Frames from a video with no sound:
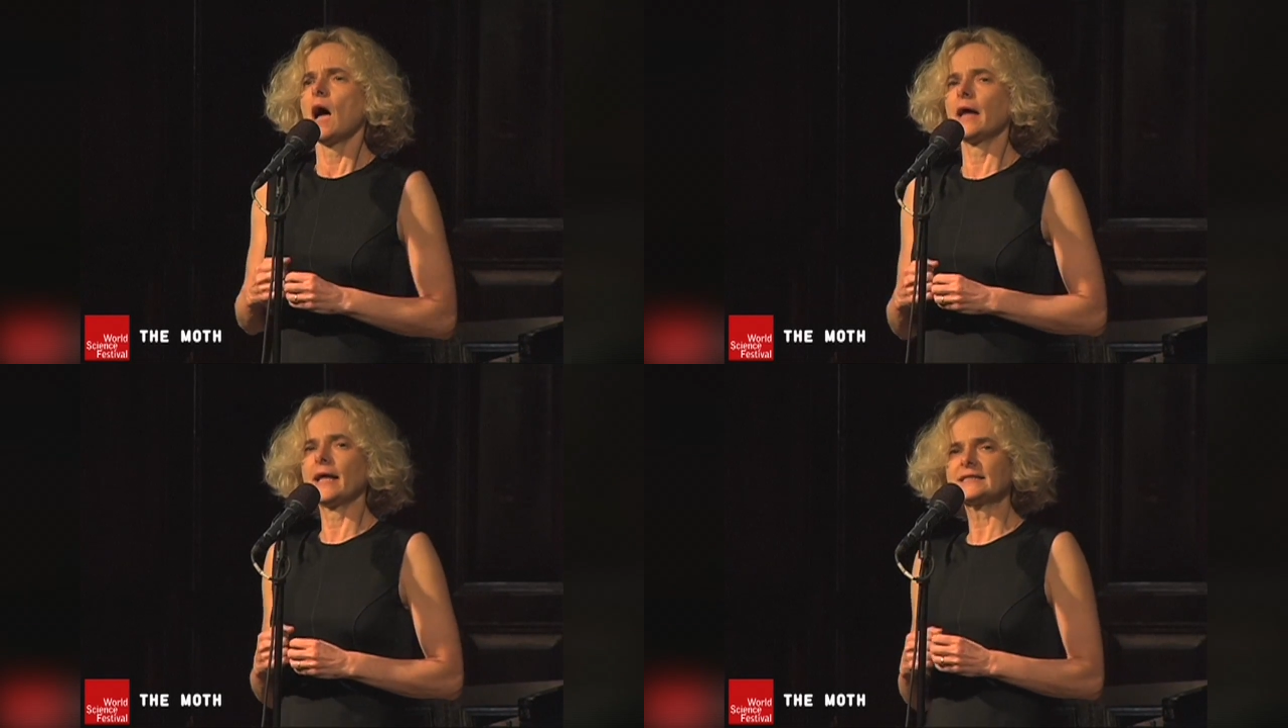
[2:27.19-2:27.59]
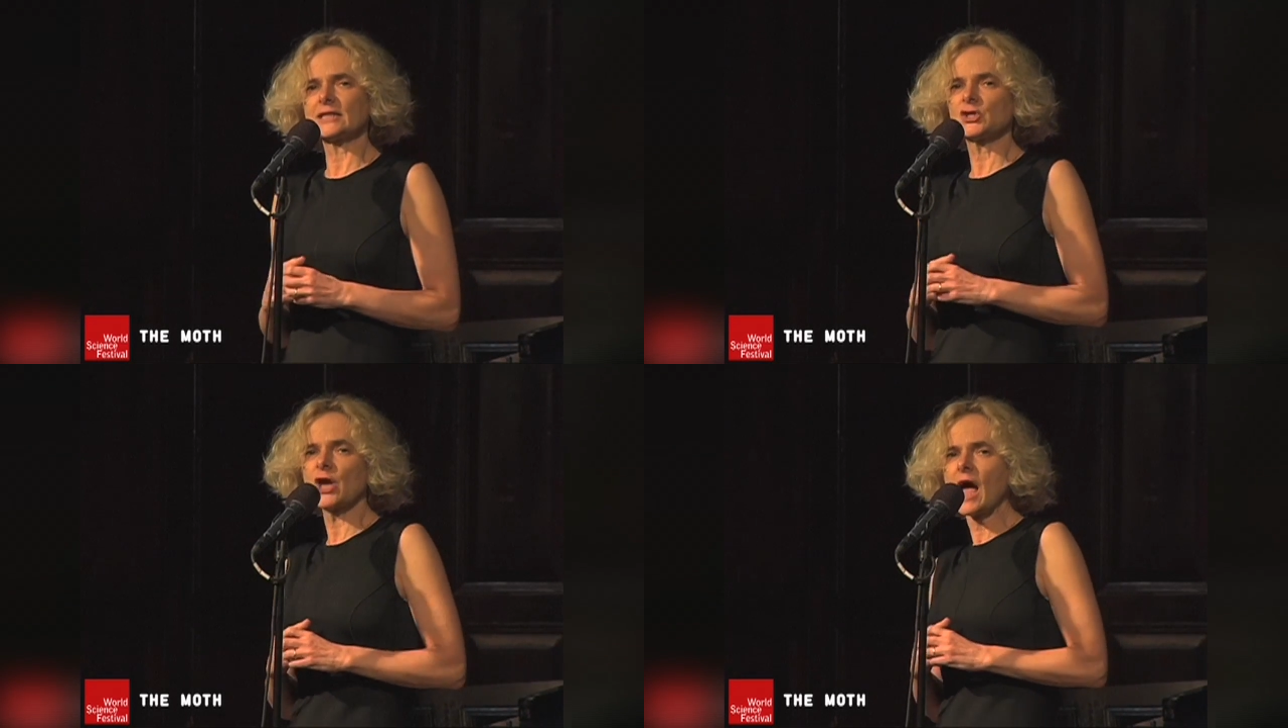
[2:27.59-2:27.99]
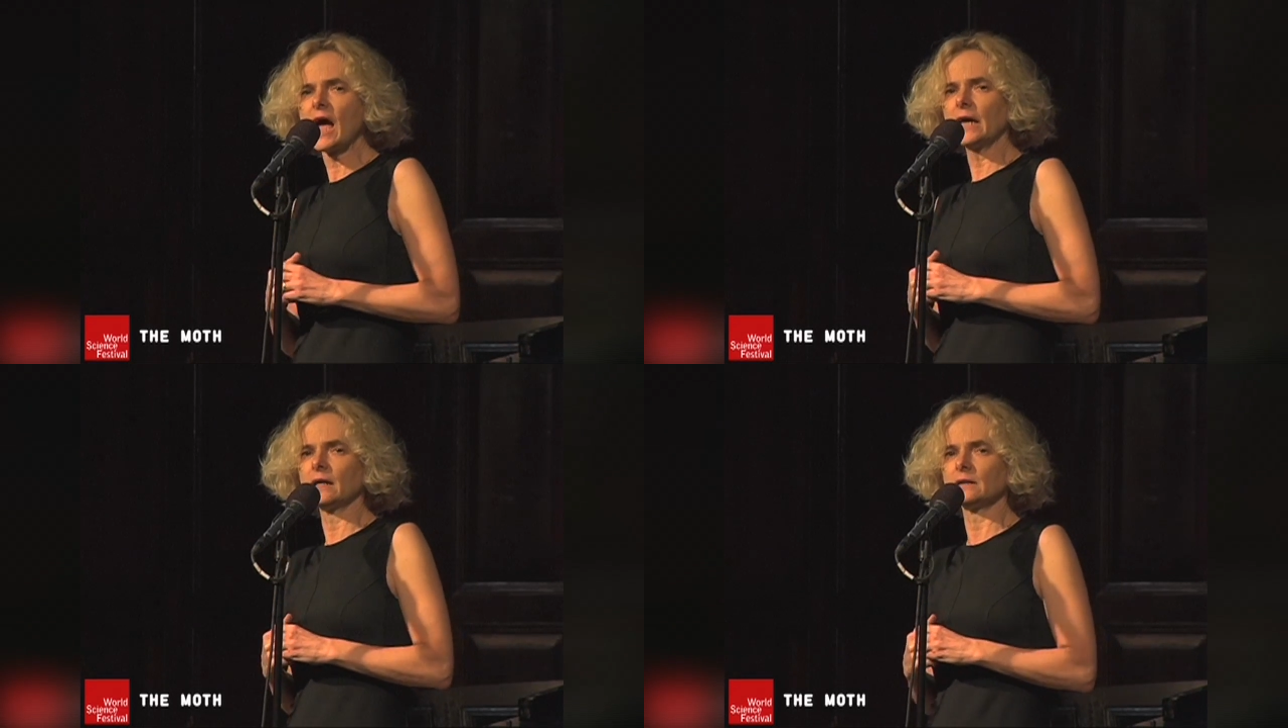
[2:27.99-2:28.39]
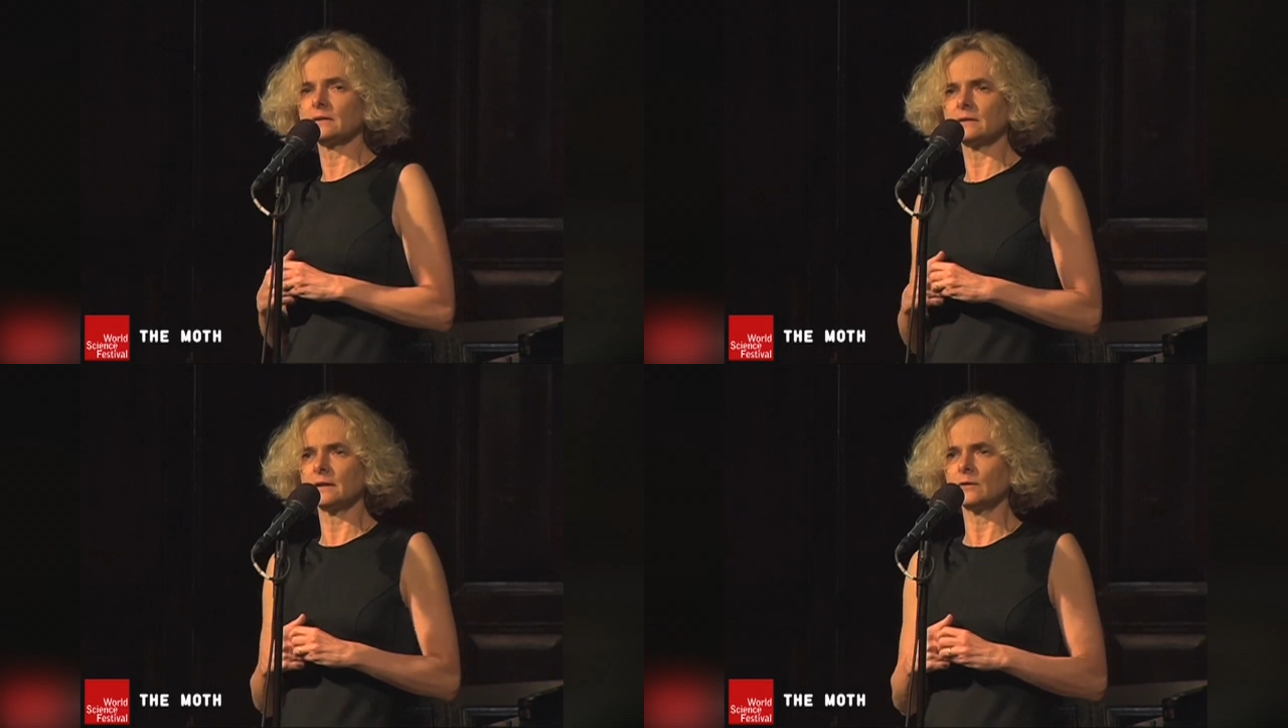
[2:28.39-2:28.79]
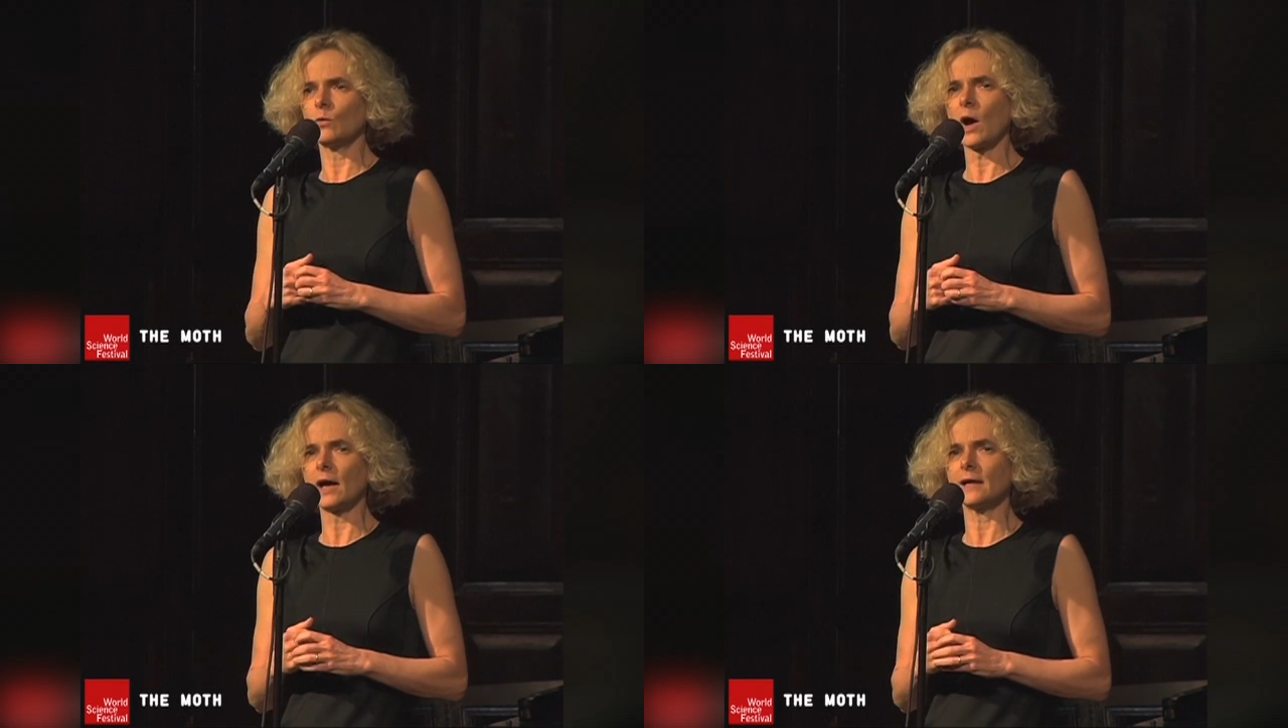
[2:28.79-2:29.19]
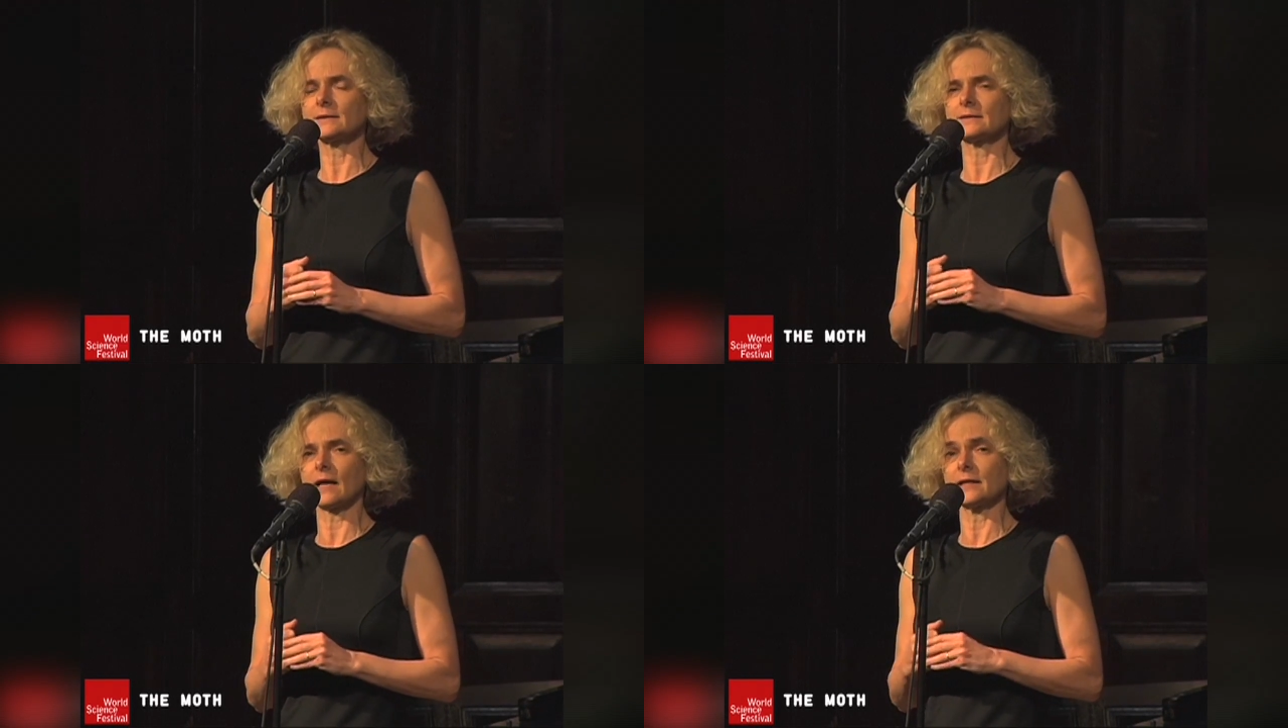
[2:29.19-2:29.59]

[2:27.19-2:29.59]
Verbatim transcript: and as a child, it was,